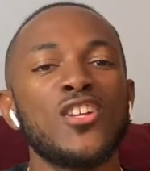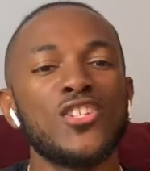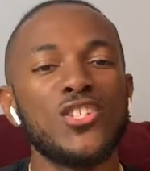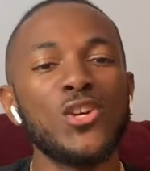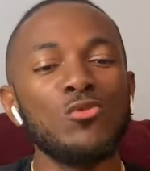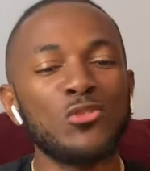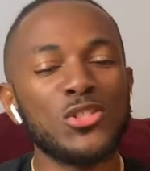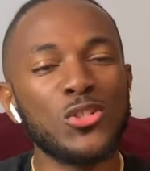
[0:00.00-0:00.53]

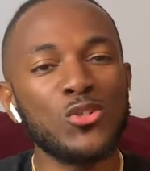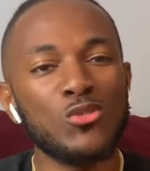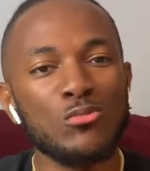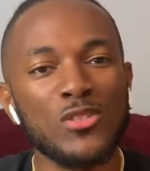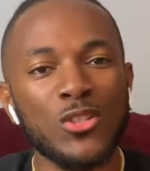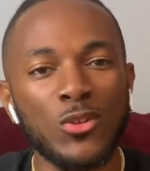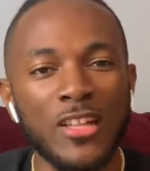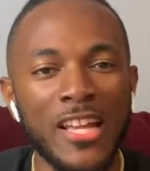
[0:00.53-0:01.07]

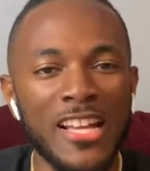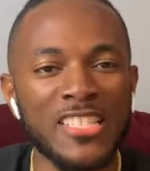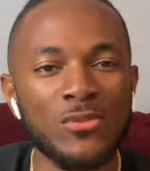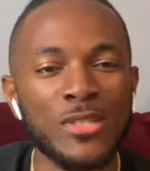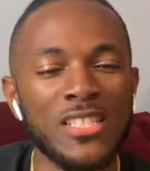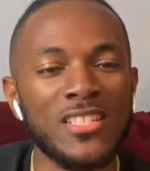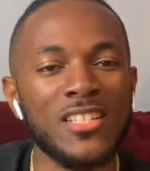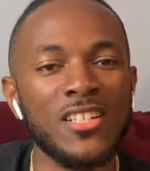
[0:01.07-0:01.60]
YouTube Zodiacs,
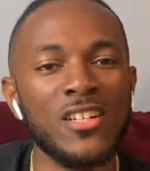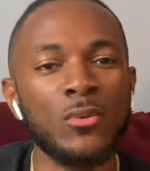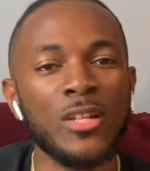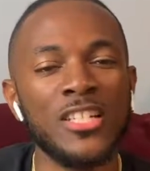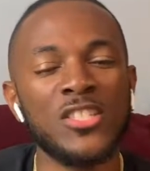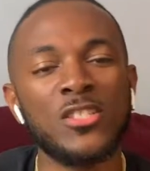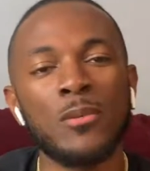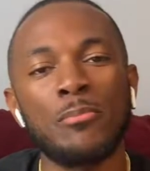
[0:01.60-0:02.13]
what's good? What
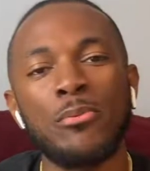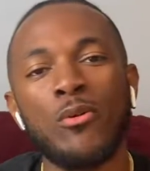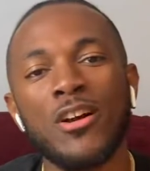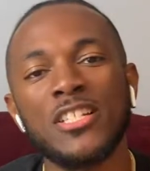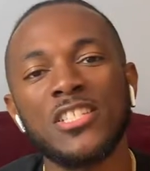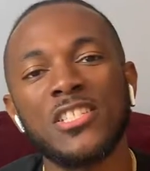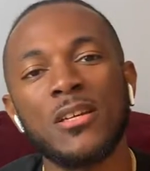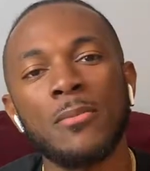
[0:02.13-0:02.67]
is your
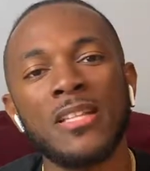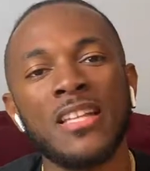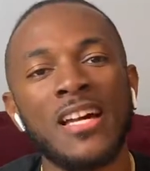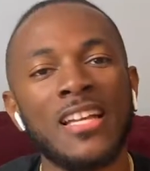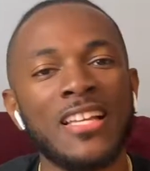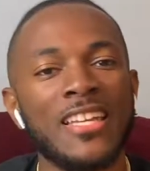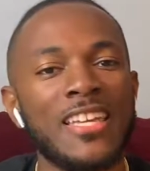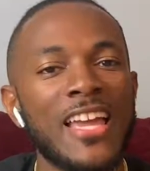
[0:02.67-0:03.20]
boy
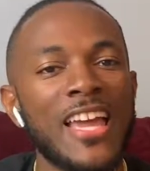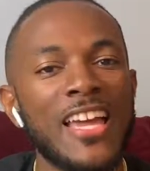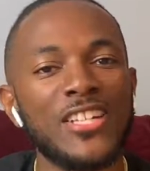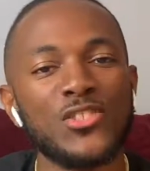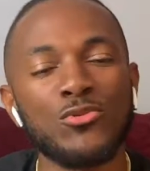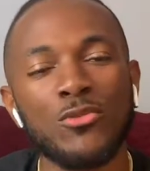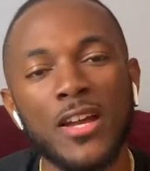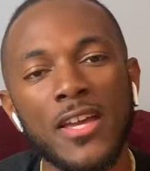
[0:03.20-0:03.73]
Gemini the
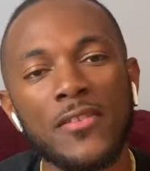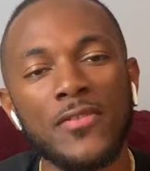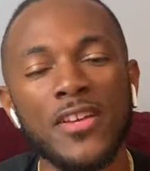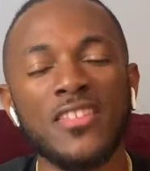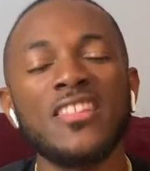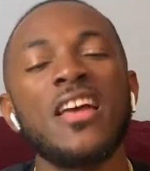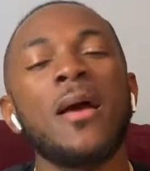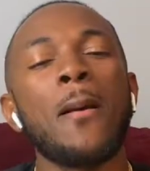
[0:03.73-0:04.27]
Cash
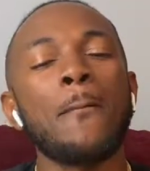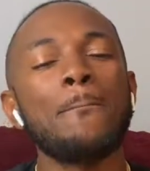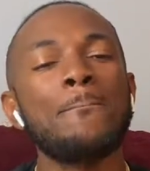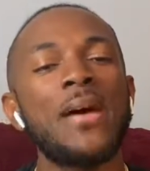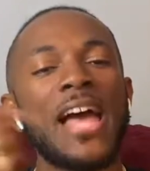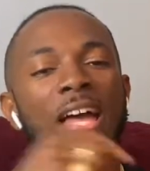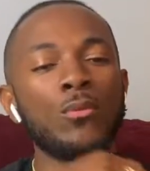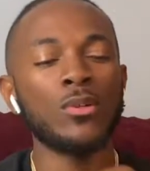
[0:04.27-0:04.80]
Raven
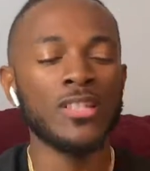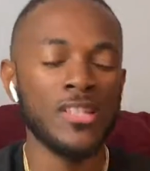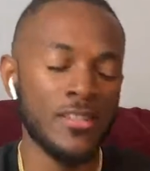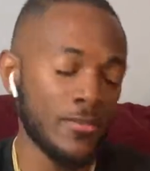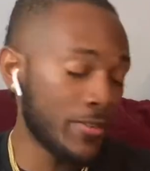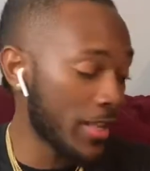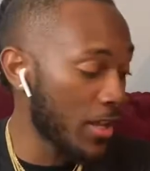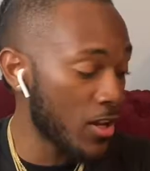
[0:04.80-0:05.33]
back with
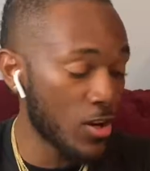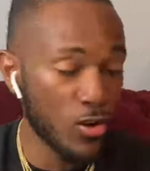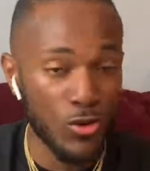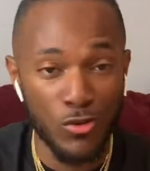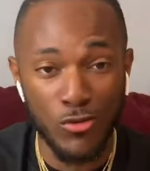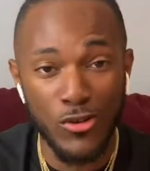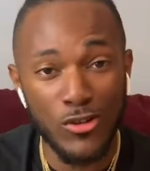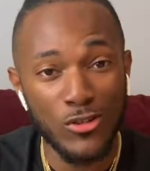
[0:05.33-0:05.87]
another
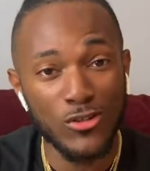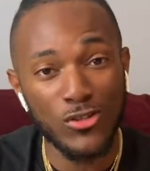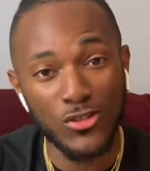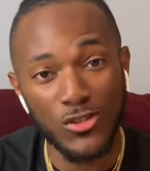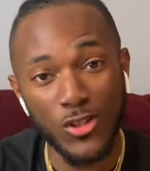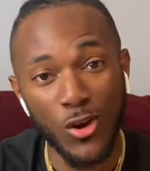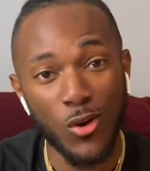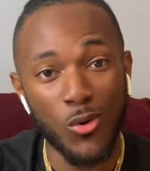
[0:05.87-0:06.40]
video.
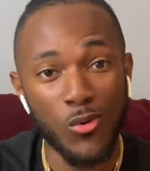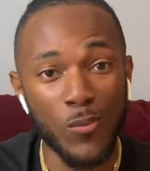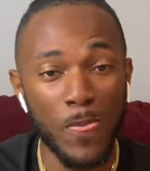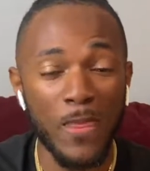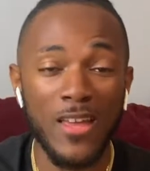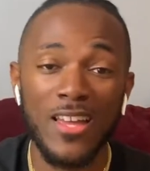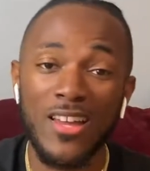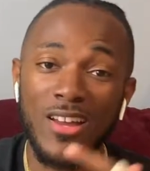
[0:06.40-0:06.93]
So
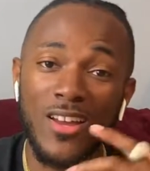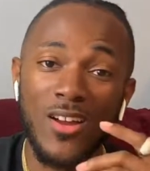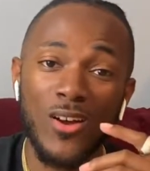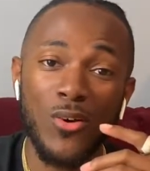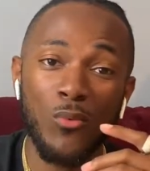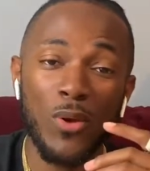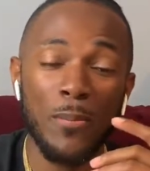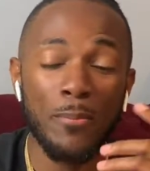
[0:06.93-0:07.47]

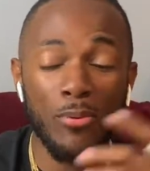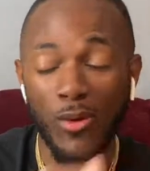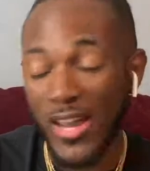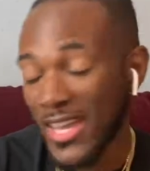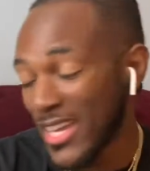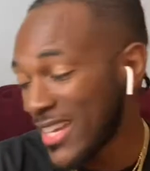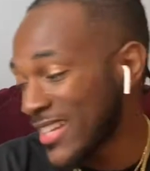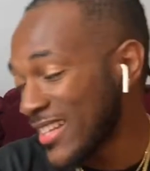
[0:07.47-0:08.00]
we
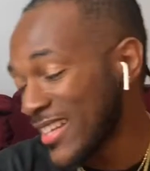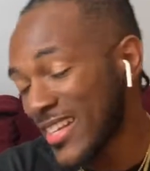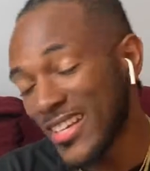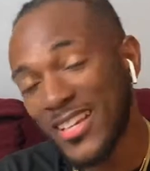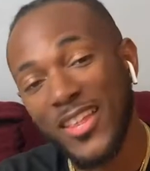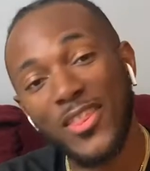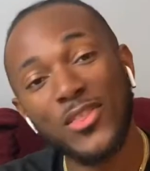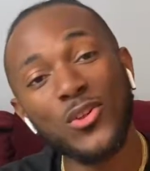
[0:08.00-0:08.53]
bringing
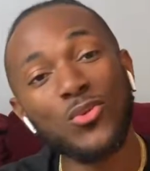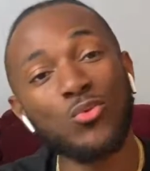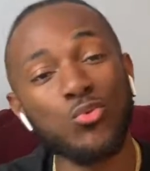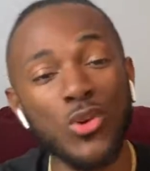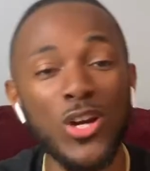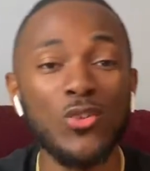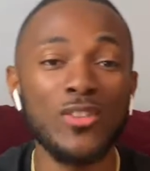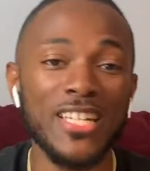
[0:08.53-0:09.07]
the
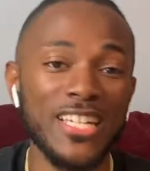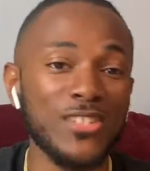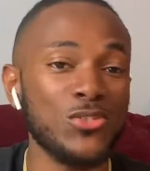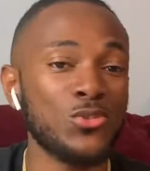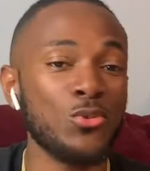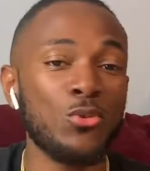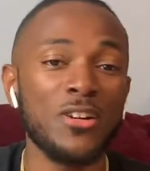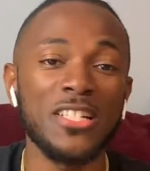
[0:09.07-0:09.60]
real nigga
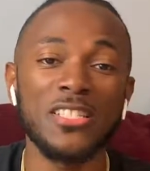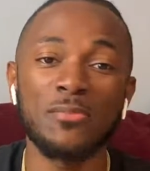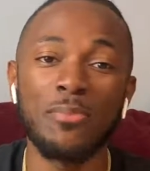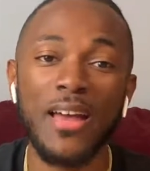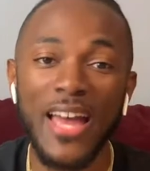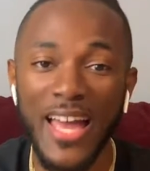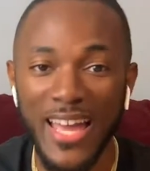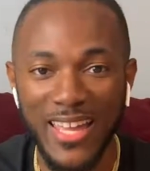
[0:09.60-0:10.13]
stories
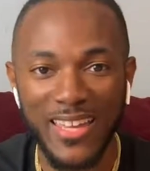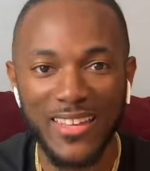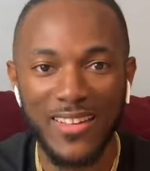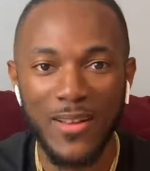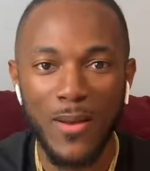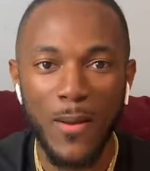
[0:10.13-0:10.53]
back.